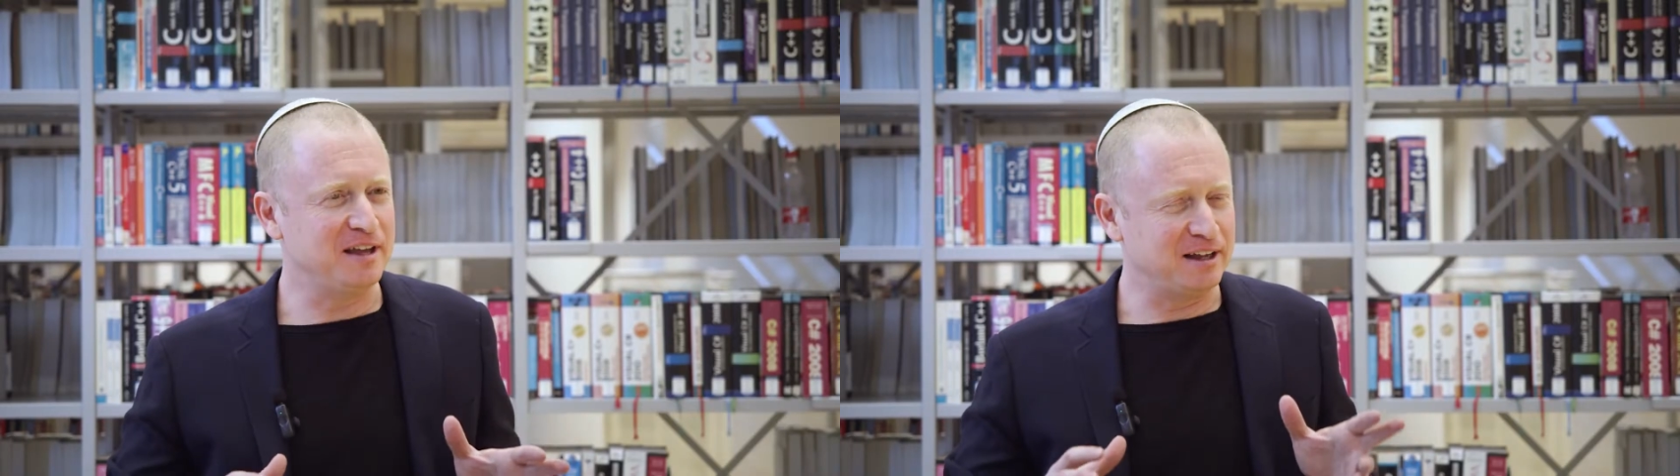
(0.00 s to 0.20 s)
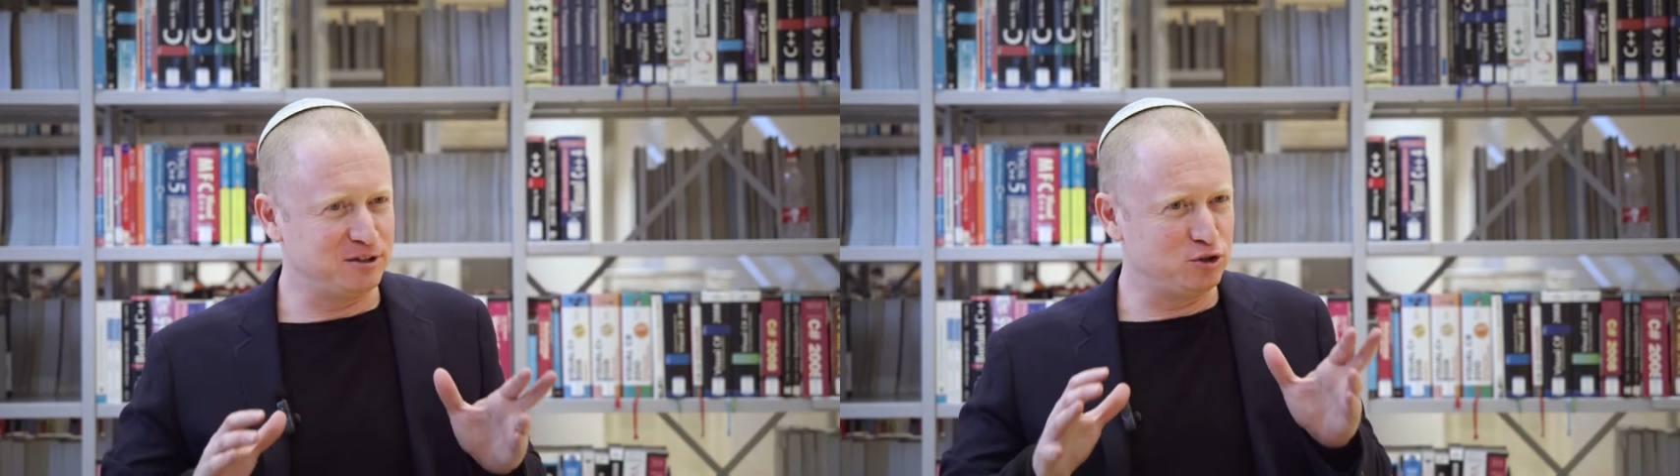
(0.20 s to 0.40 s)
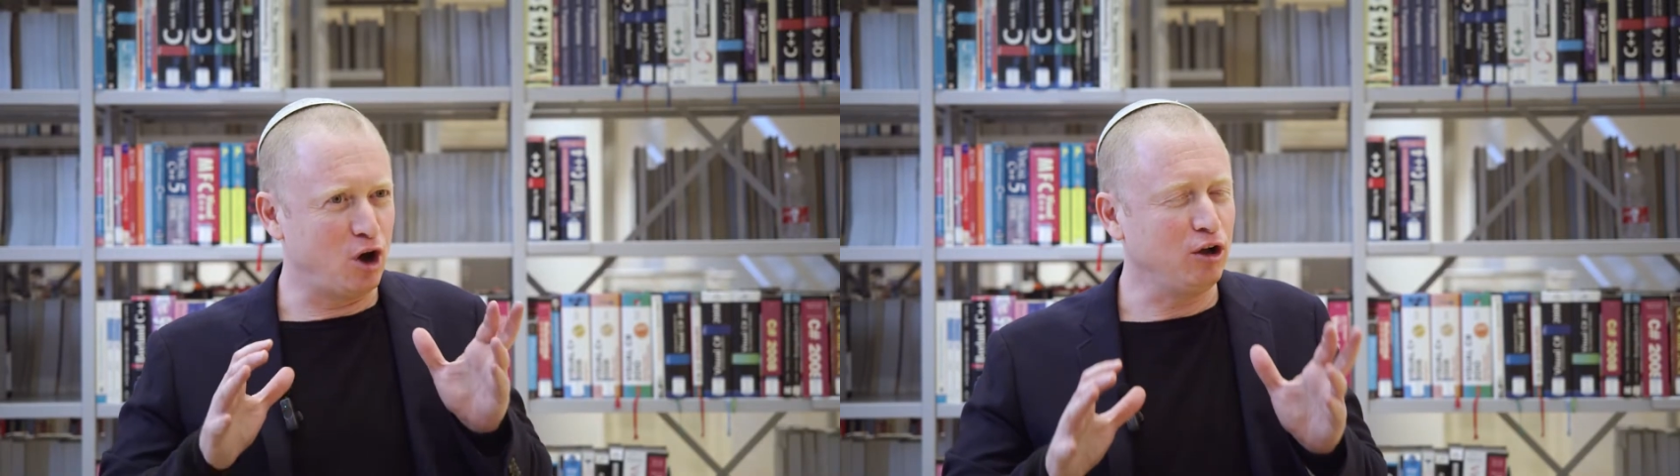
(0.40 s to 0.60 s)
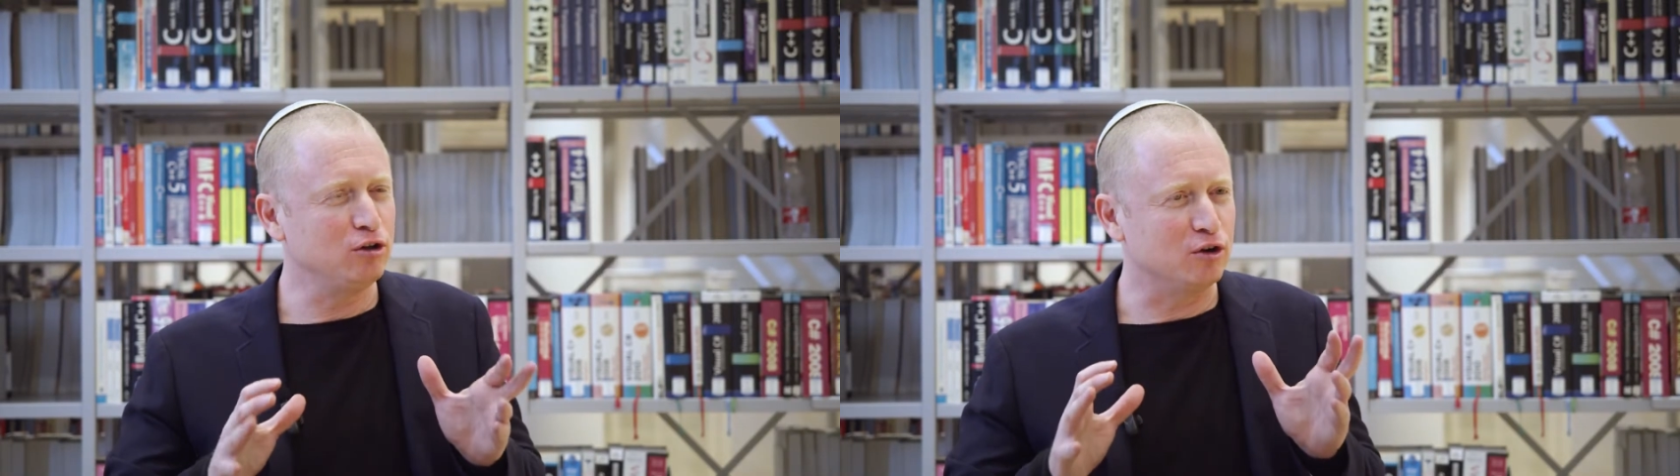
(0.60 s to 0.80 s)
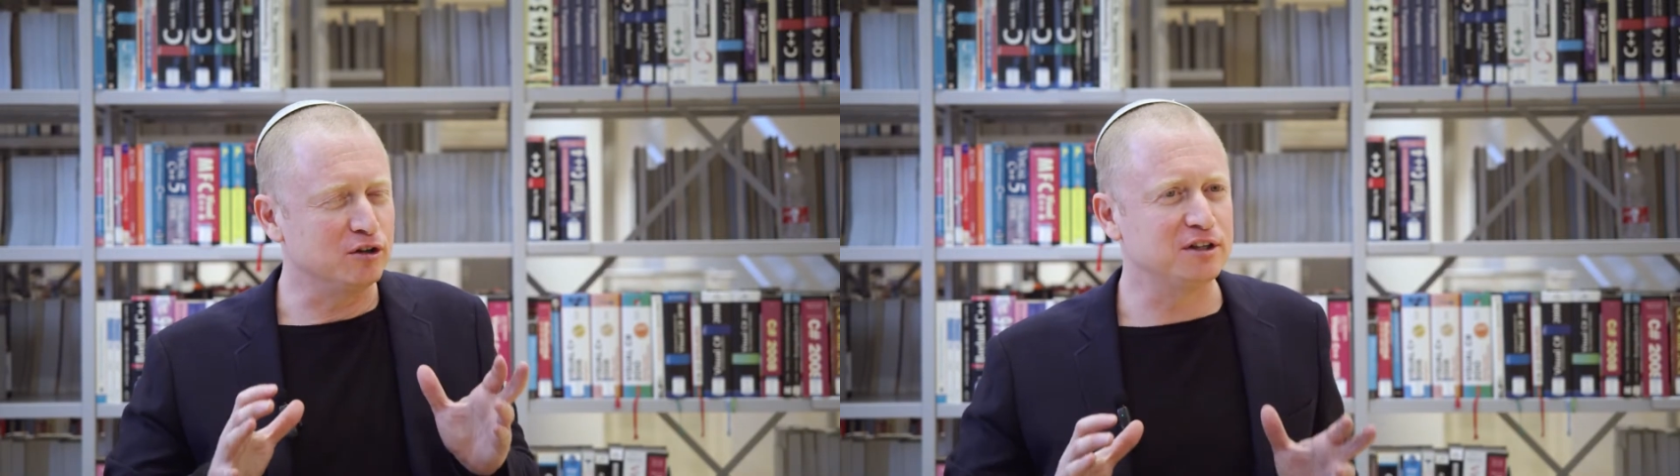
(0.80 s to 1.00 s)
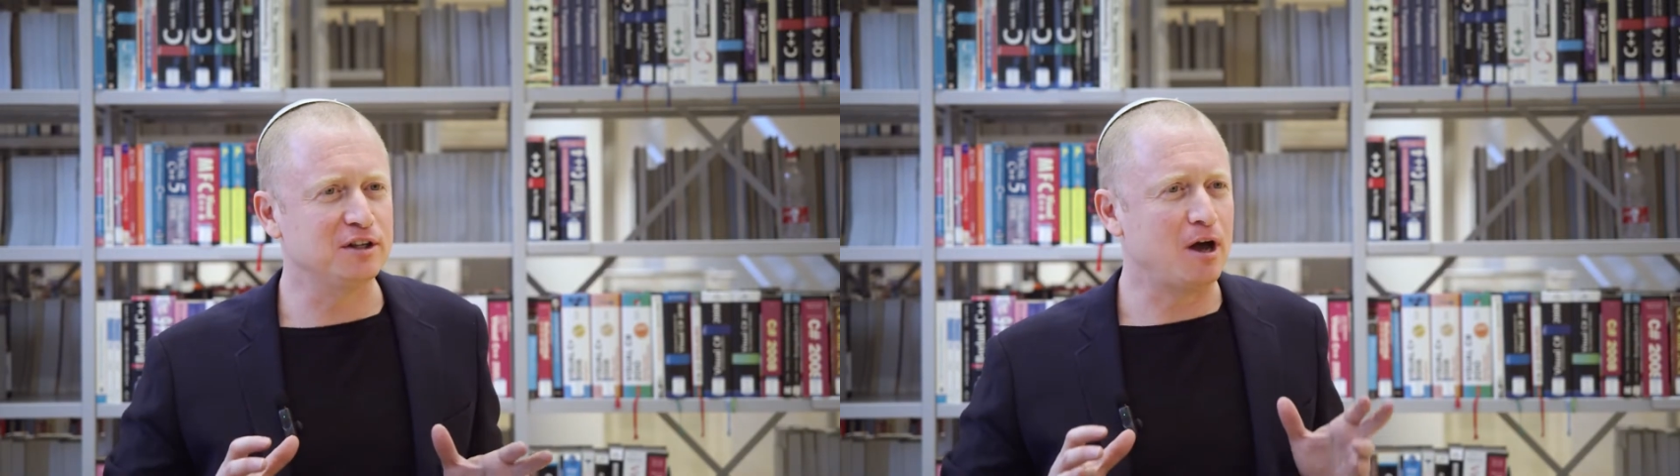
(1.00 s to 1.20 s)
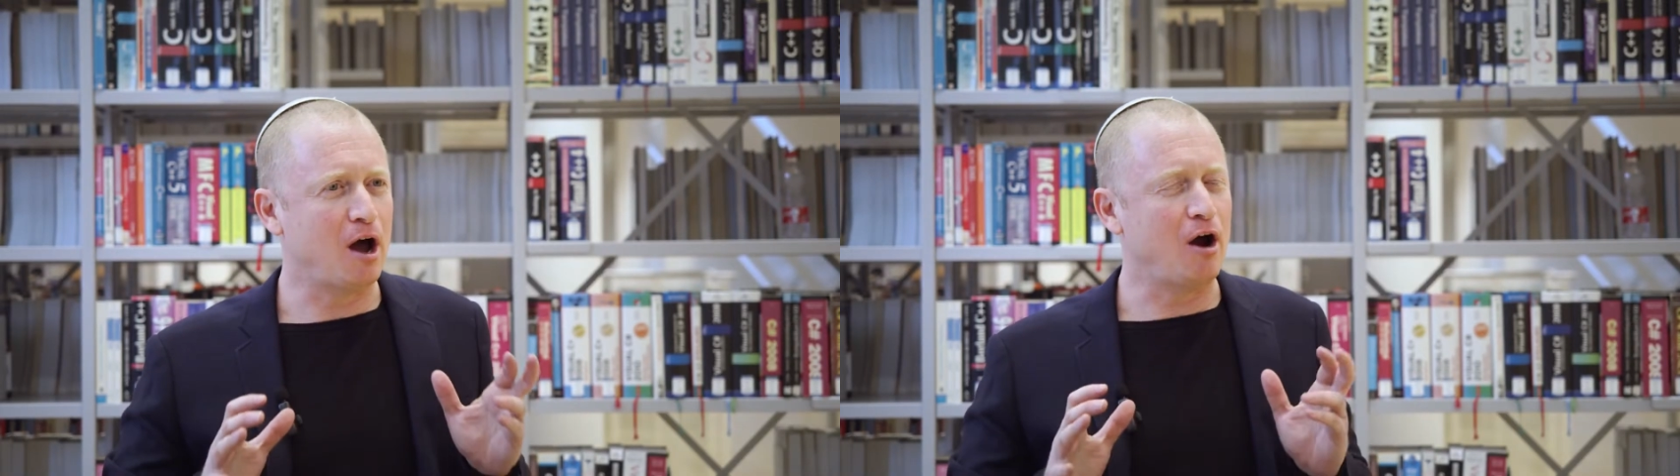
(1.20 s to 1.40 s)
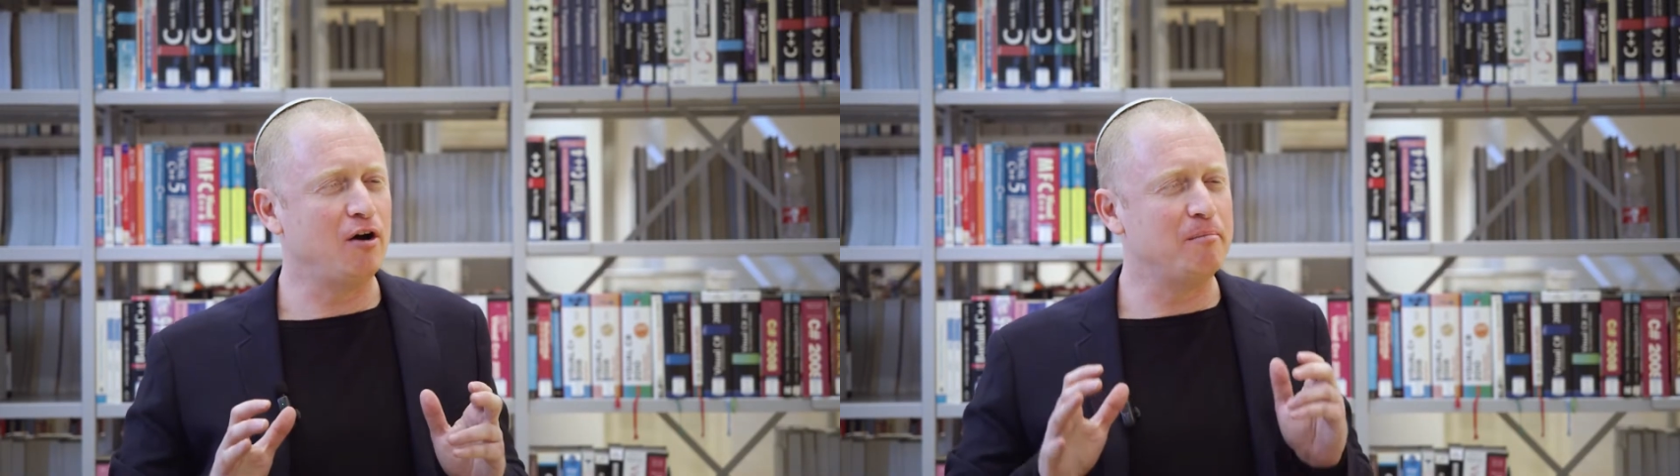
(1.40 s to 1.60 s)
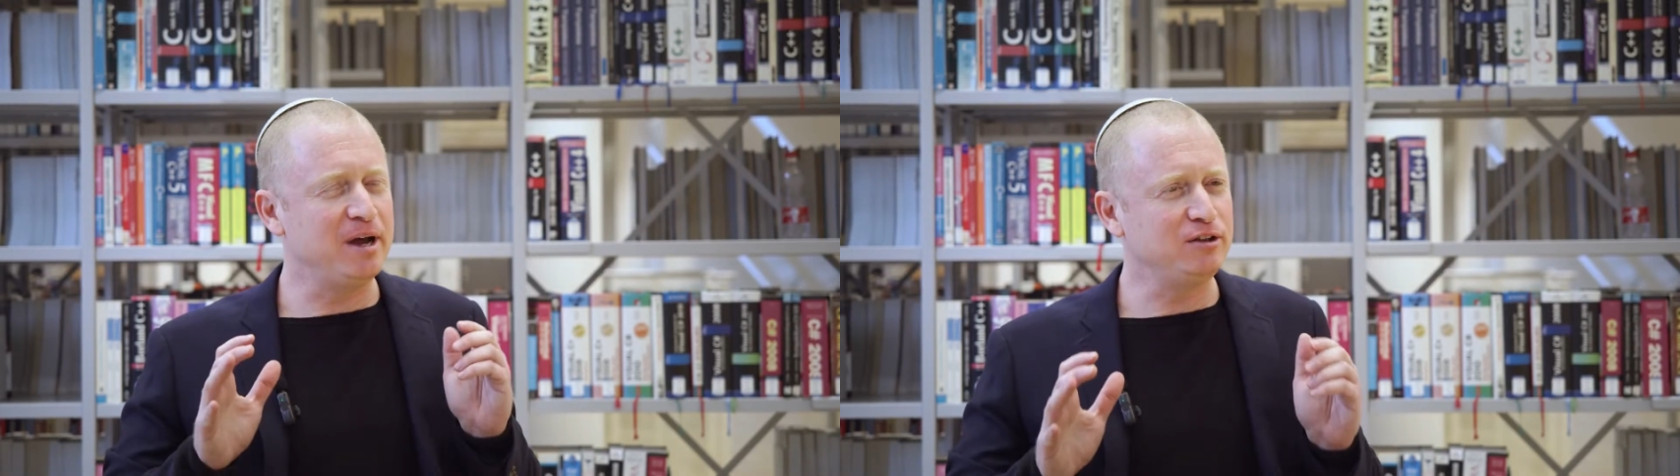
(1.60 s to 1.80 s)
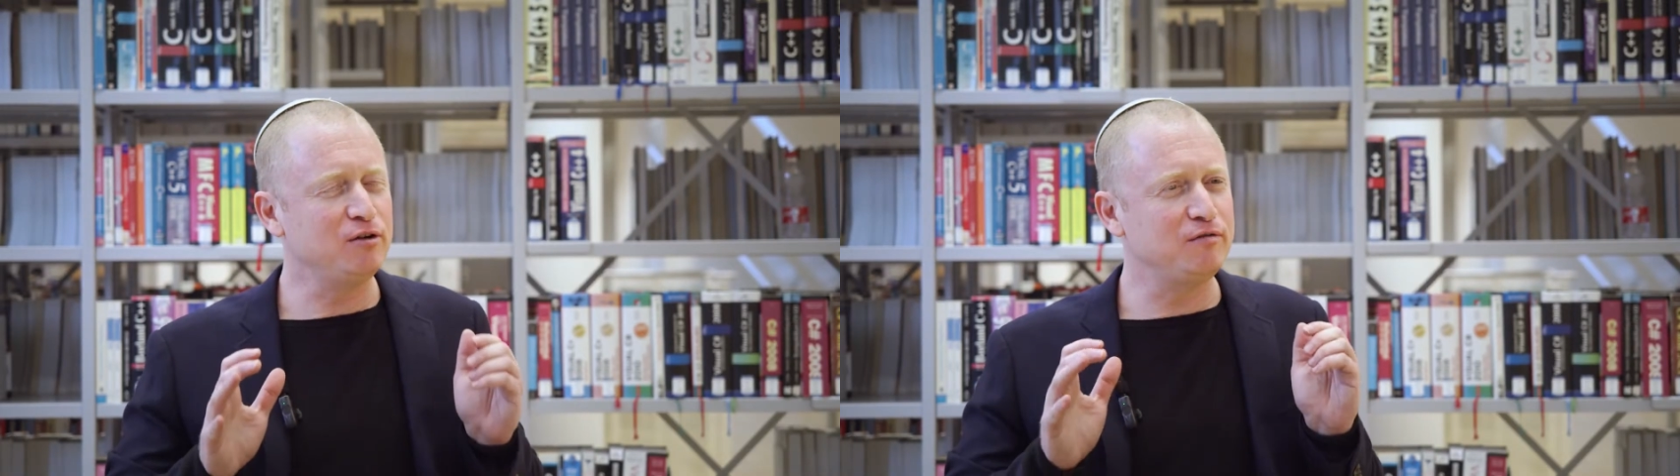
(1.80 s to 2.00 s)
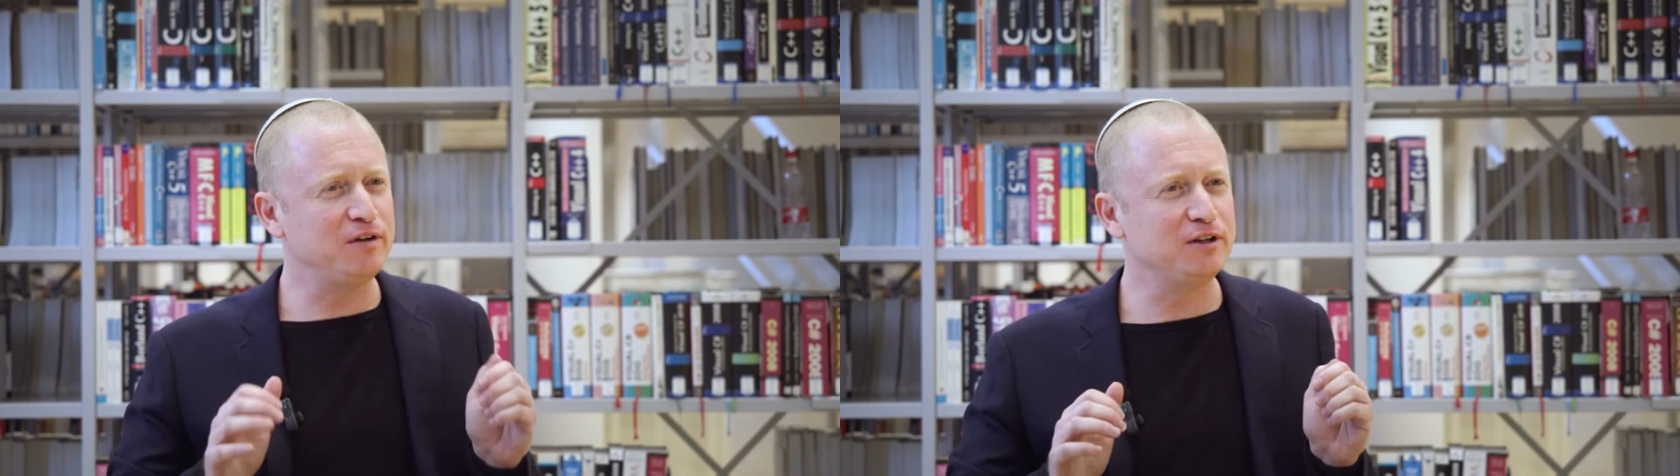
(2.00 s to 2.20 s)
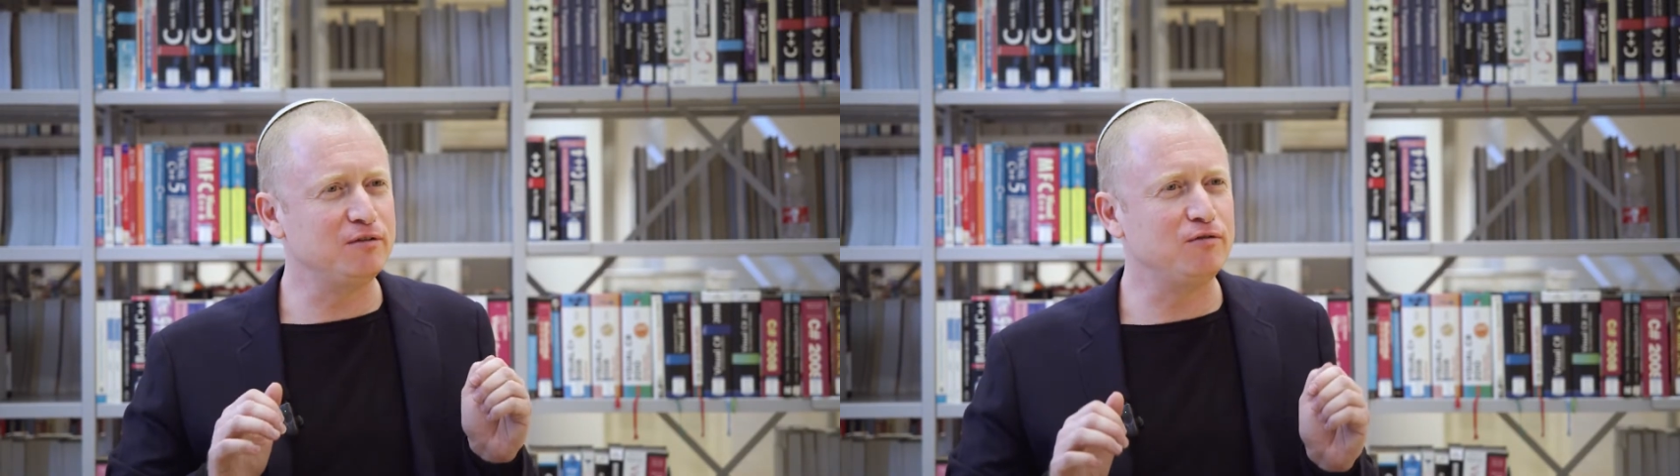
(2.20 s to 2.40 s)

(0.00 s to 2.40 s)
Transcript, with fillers: that toddlers are a better fit